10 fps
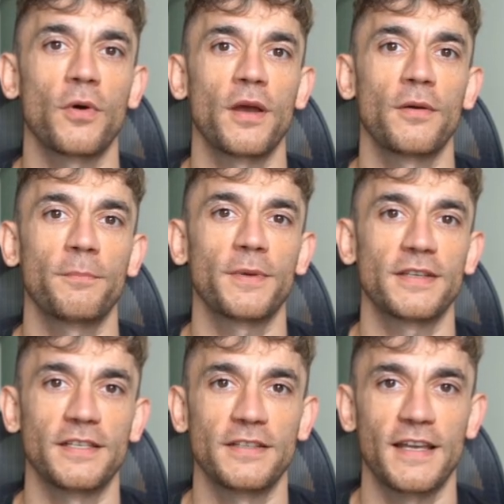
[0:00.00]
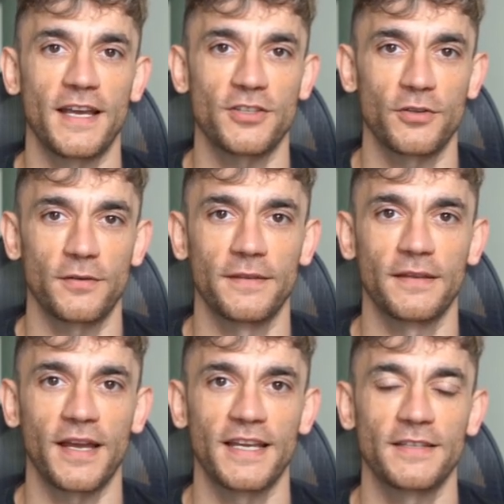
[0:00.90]
Pro, Business, Edu,
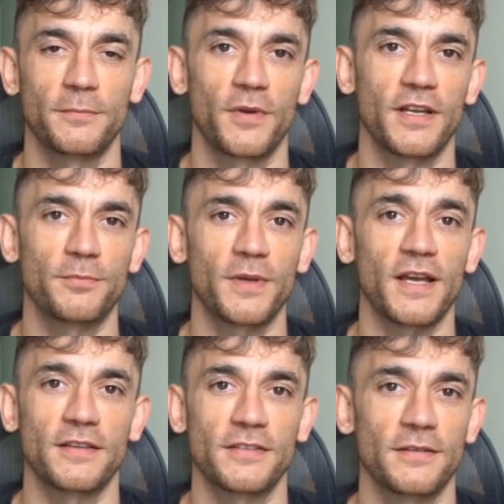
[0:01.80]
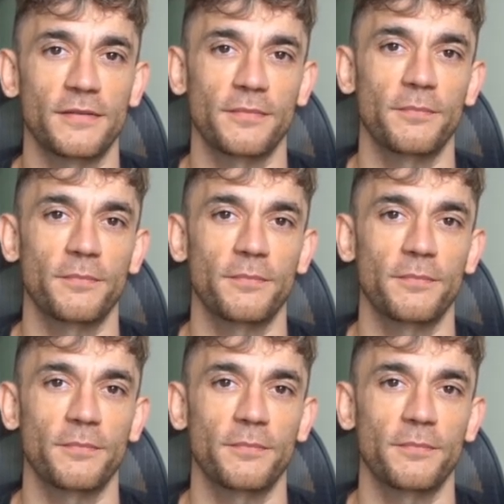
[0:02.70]
and Enterprise plans.